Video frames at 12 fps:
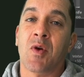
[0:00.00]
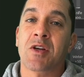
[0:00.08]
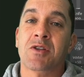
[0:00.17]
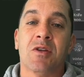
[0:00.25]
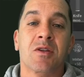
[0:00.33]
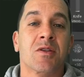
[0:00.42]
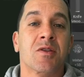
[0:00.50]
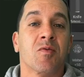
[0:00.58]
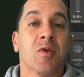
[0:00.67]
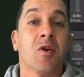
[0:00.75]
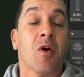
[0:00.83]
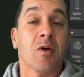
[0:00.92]
questions
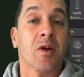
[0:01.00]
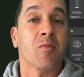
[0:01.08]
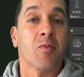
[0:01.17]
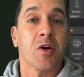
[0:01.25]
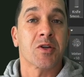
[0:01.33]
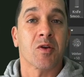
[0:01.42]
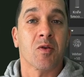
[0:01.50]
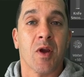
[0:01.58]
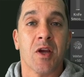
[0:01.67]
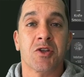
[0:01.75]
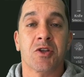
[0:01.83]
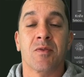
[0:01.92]
regarding brush
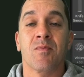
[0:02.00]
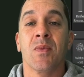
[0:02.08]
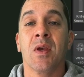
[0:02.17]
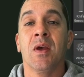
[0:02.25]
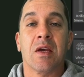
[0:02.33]
creation